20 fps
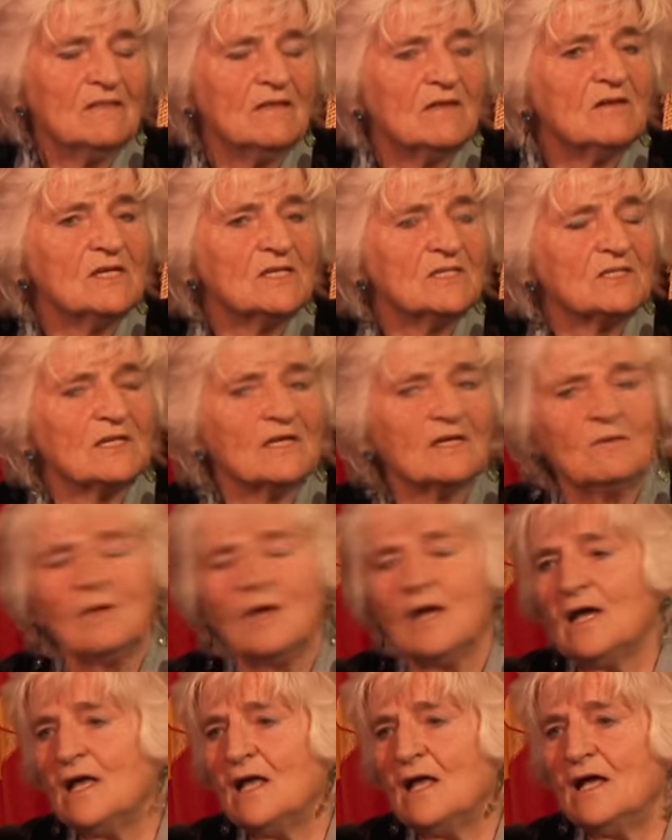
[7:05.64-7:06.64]
there is
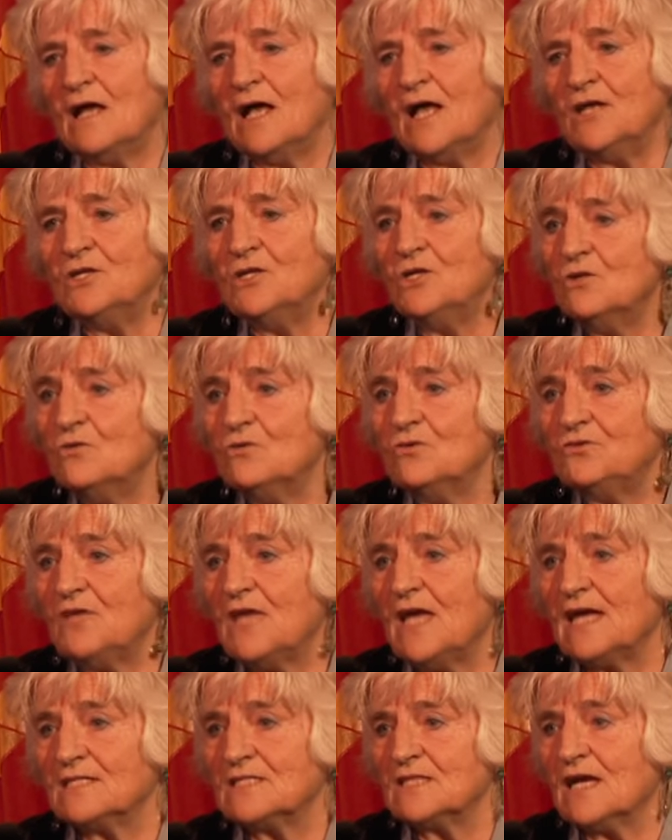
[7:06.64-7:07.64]
a, a, a new
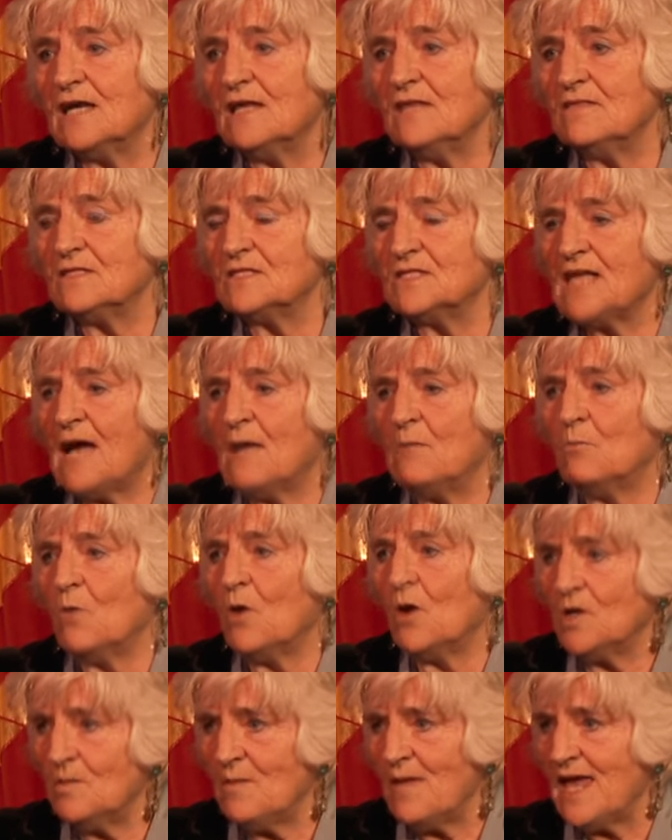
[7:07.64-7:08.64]
theatre, the Sam
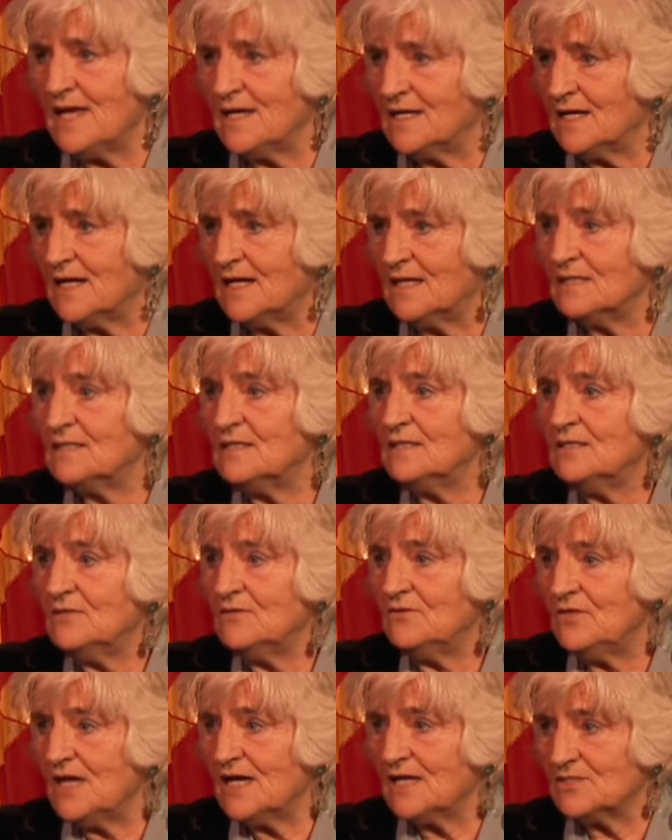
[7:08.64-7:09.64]
Wanamaker
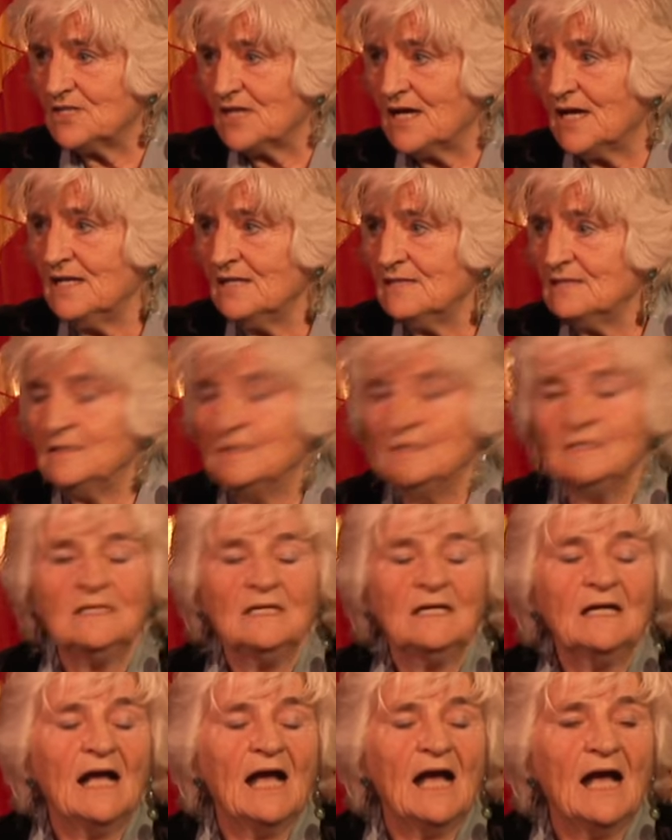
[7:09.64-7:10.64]
Theatre,
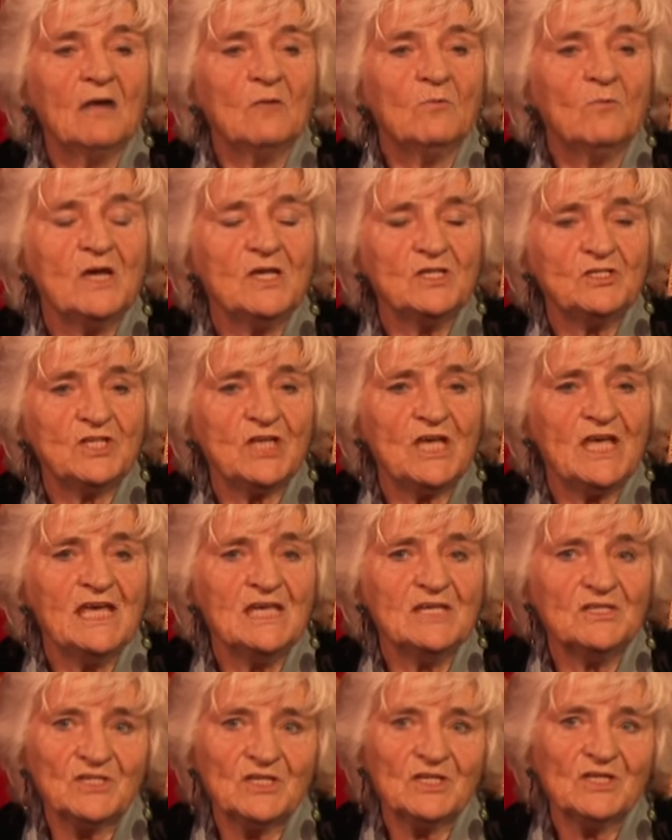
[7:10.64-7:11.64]
um, which
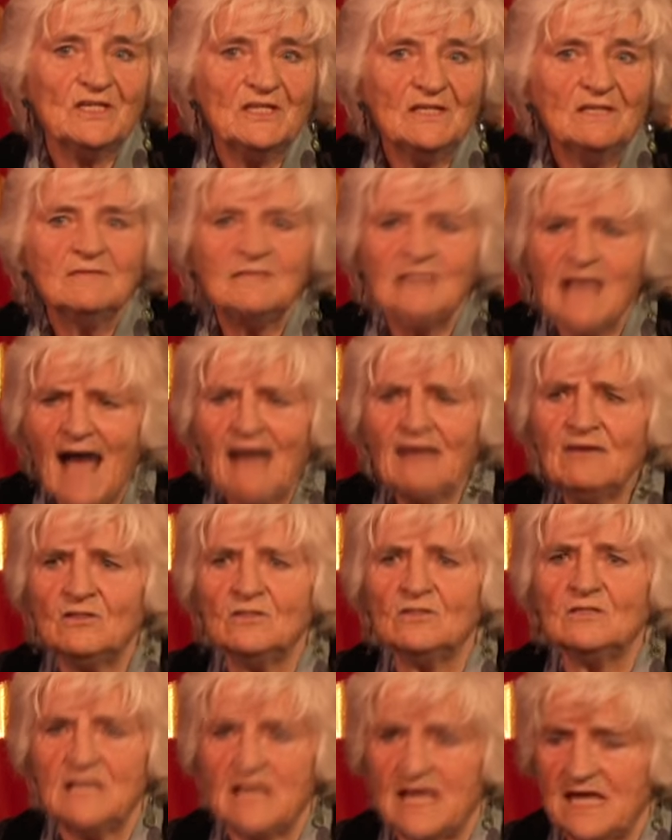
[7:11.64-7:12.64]
is
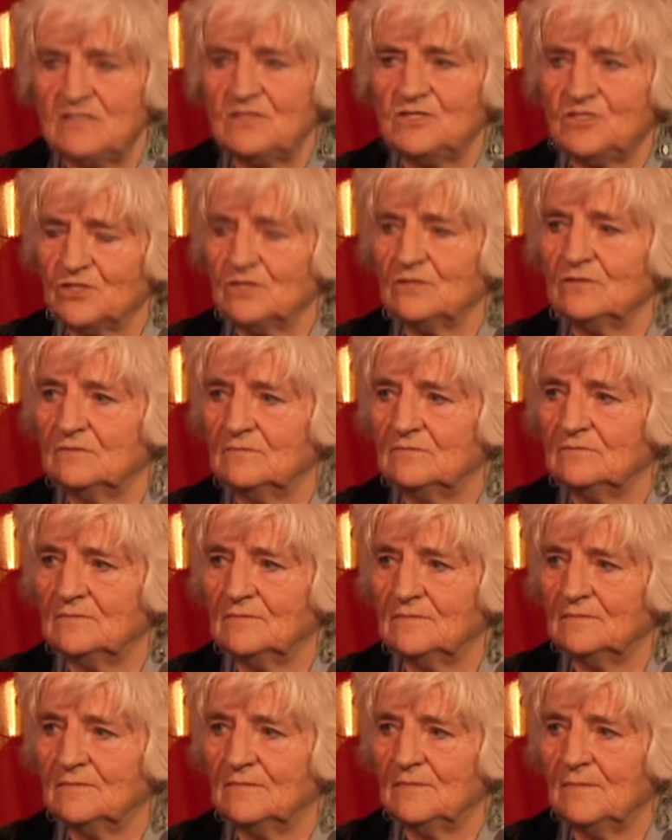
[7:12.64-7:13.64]
candlelit.
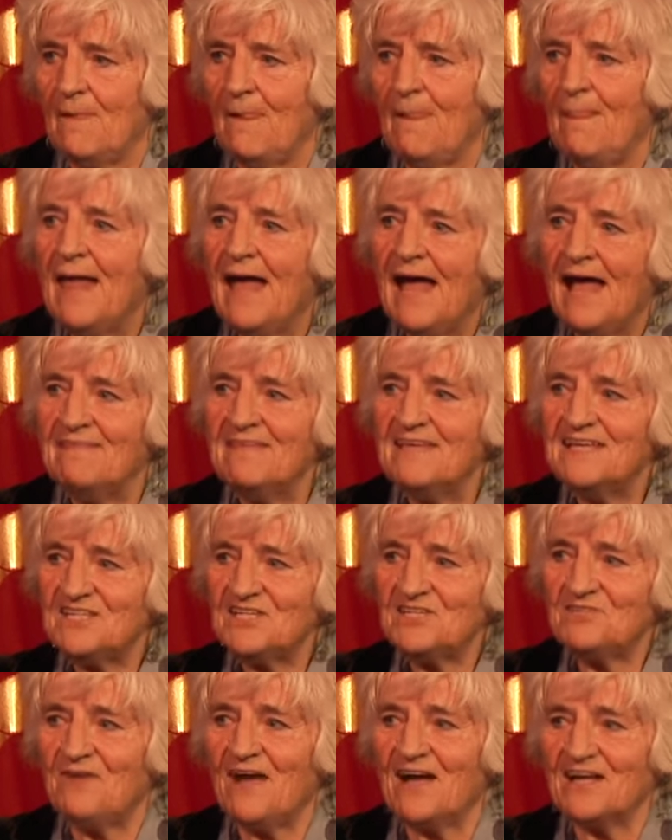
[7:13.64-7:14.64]
And this
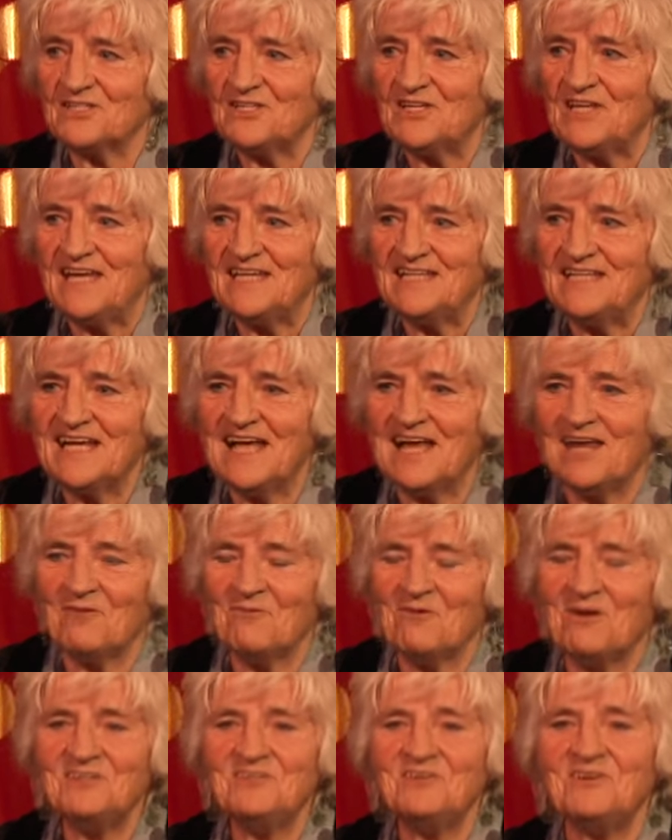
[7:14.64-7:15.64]
is fascinating, and I
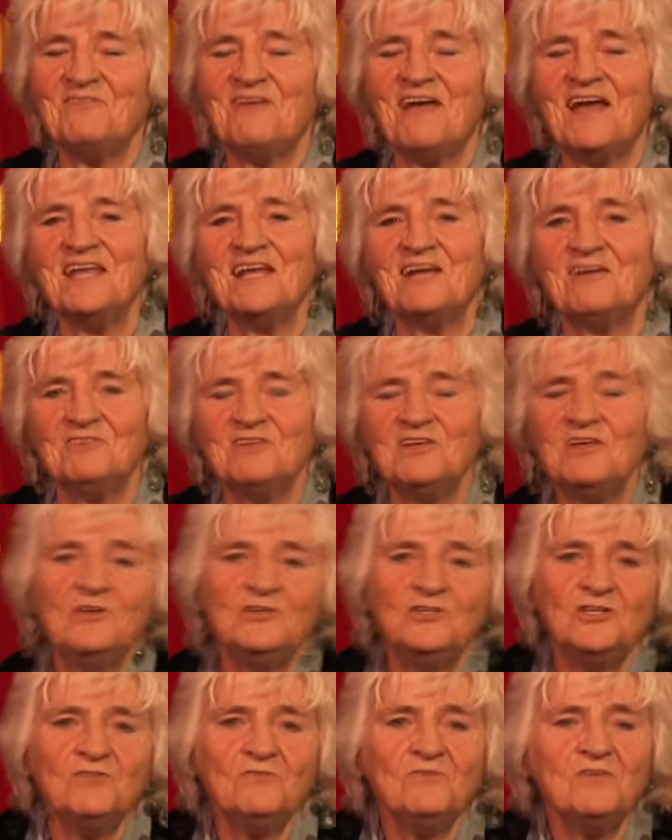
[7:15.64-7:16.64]
wonder if any of you...
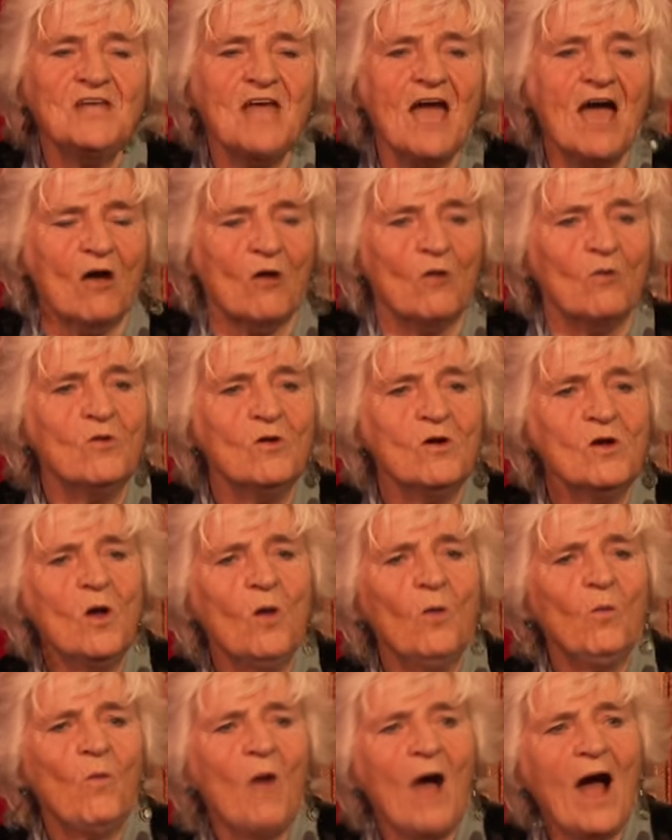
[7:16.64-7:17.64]
Do you know
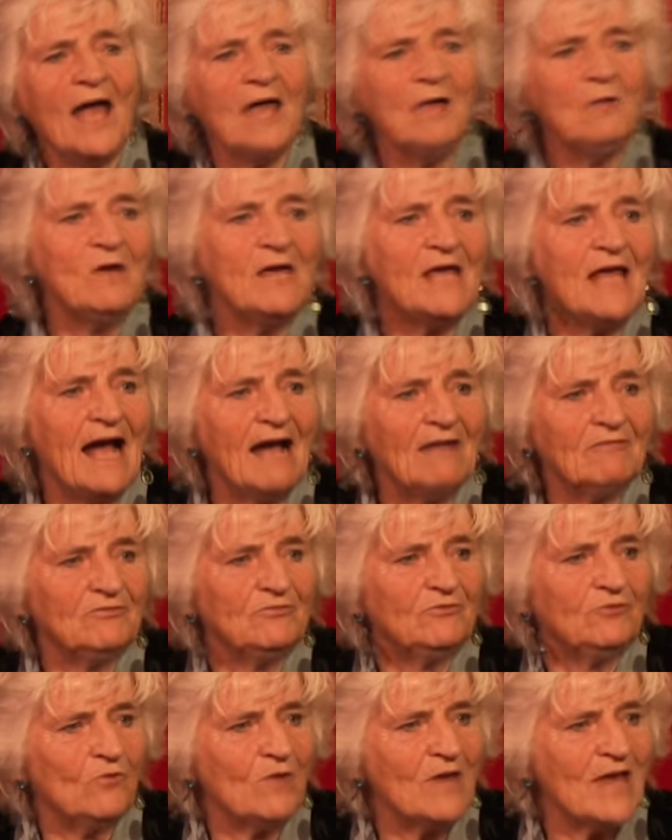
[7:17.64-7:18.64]
why we have
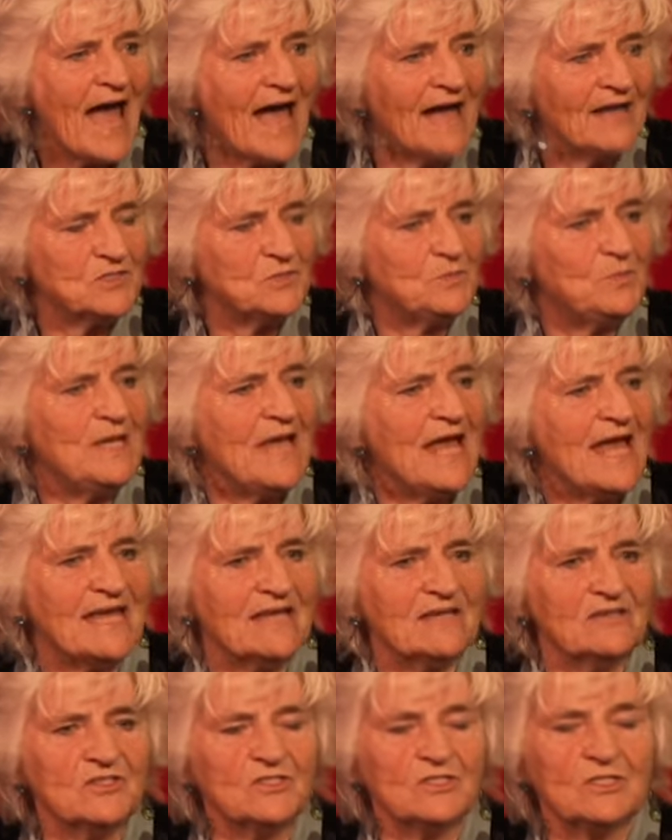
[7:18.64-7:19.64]
three-act
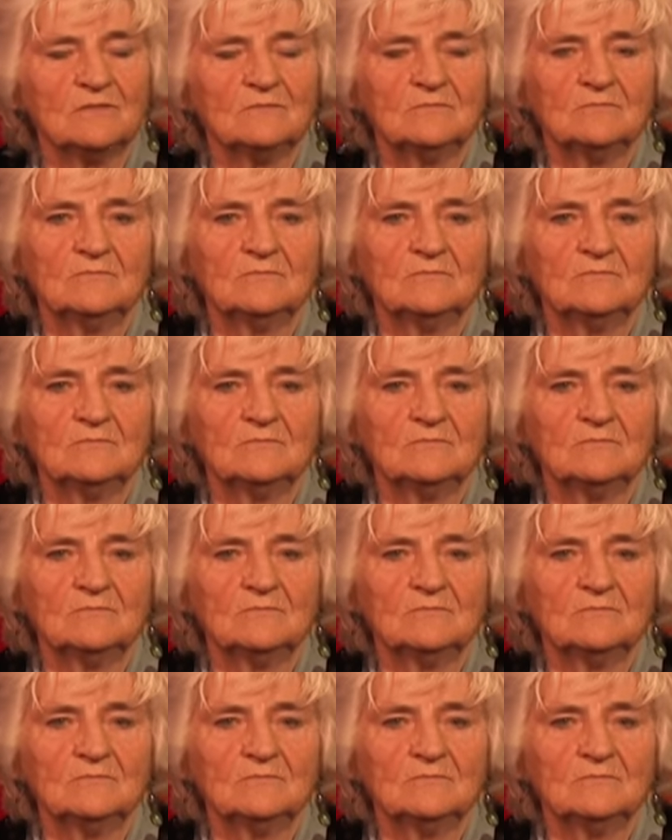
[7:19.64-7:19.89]
plays?